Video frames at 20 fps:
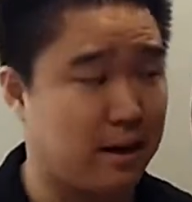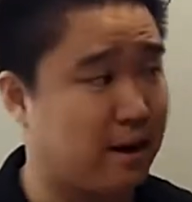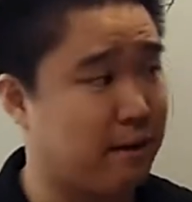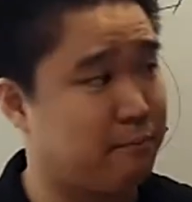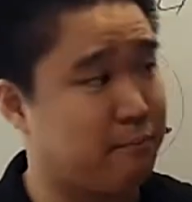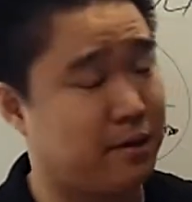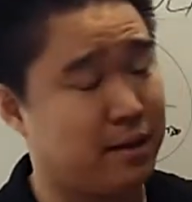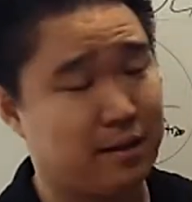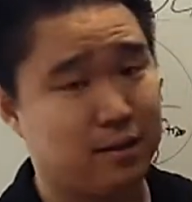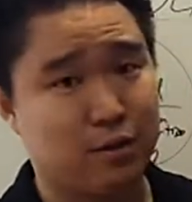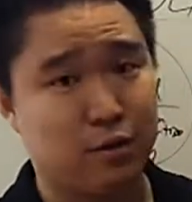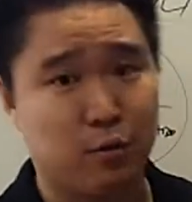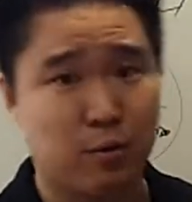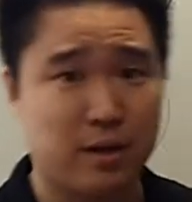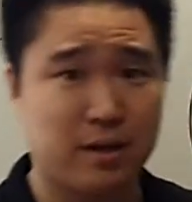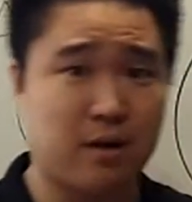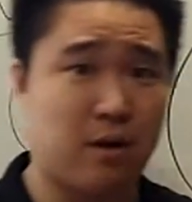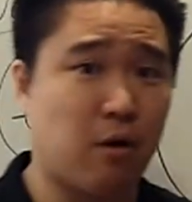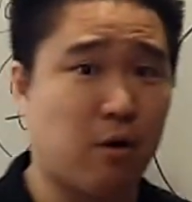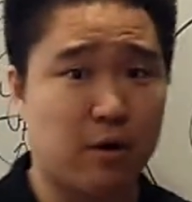and I've been
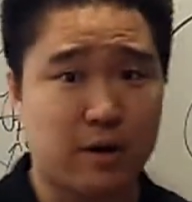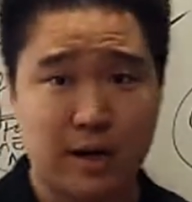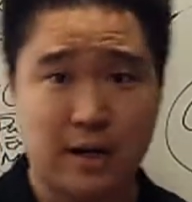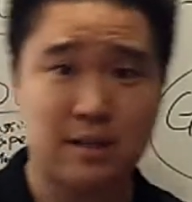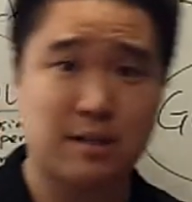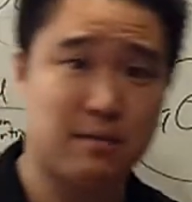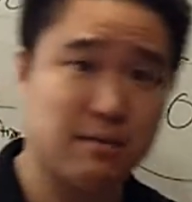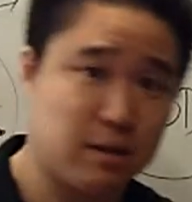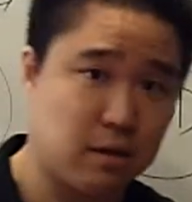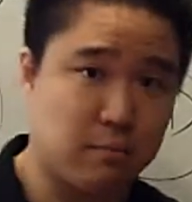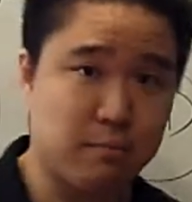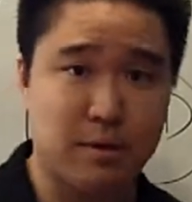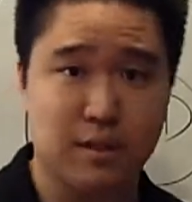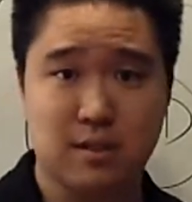doing all kinds of little